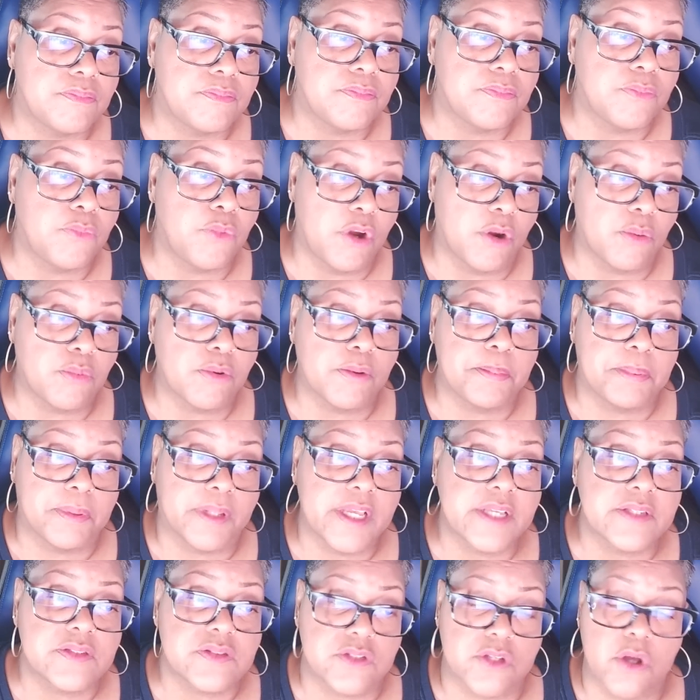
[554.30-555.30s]
will
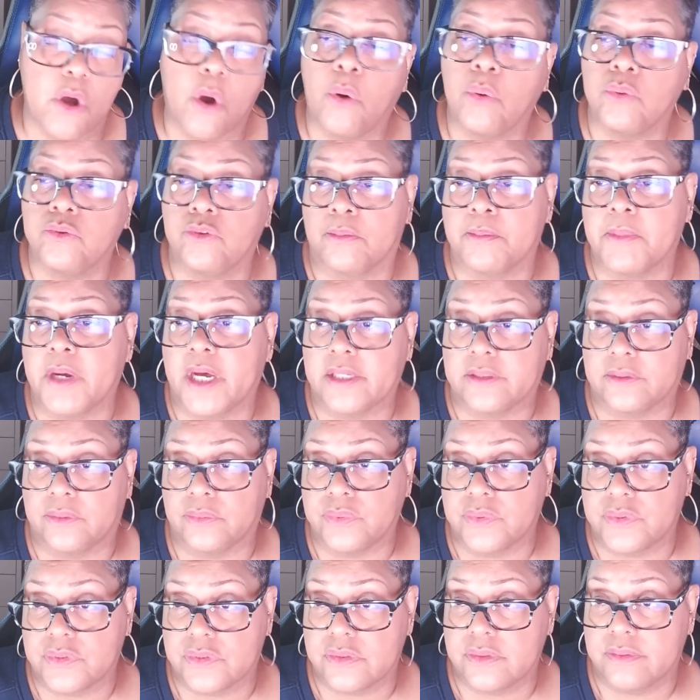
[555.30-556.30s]
replace the older
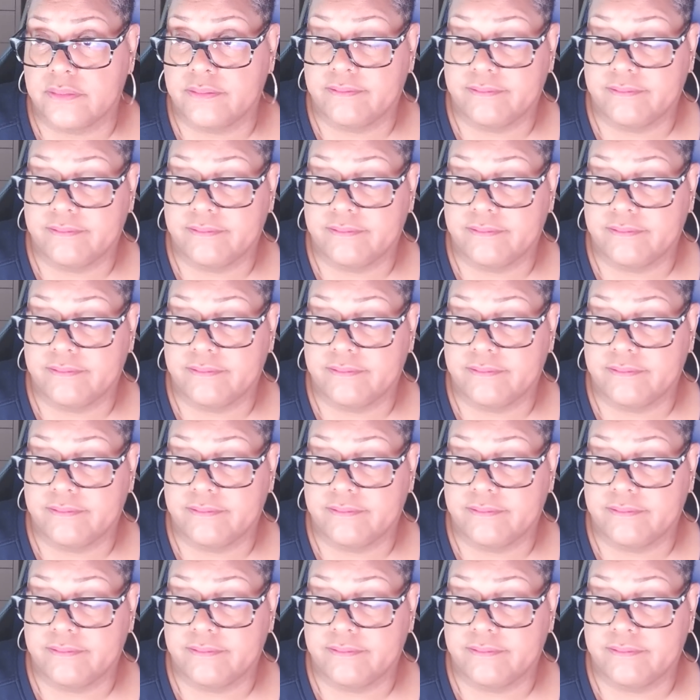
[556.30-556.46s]
models.